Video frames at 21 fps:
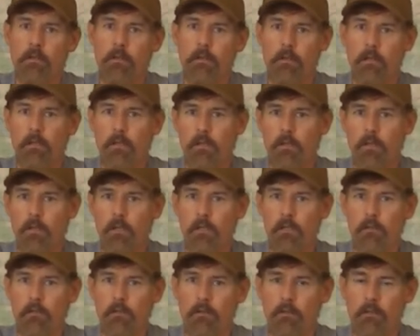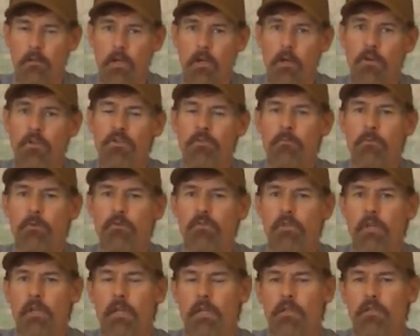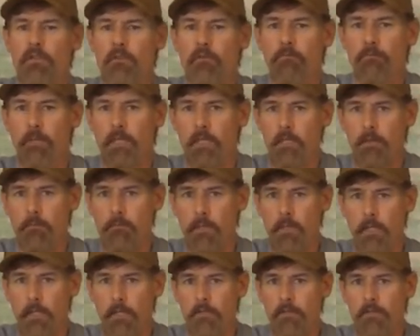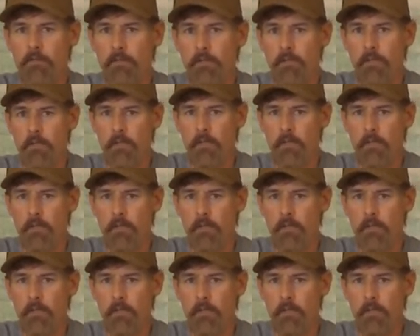a larger percentage of big bucks,